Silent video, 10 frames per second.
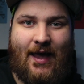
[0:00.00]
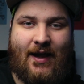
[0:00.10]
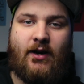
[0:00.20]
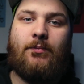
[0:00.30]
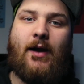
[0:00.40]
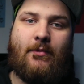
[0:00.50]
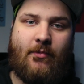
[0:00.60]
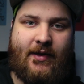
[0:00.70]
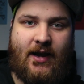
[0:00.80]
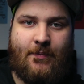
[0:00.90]
And it'll
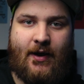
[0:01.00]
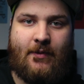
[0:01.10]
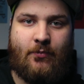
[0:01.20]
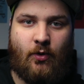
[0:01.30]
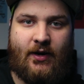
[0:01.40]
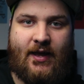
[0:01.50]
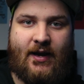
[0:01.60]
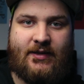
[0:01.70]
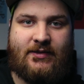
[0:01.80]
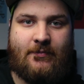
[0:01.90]
probably end up on a board again
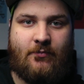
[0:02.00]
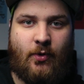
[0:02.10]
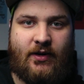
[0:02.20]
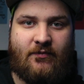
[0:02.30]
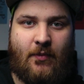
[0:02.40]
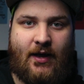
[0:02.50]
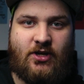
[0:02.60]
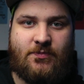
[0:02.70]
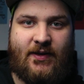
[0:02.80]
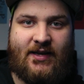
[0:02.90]
at some point of mine
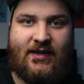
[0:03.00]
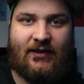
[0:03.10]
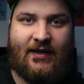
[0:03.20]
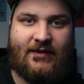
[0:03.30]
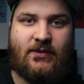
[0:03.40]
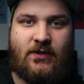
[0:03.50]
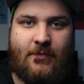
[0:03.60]
just because I liked it so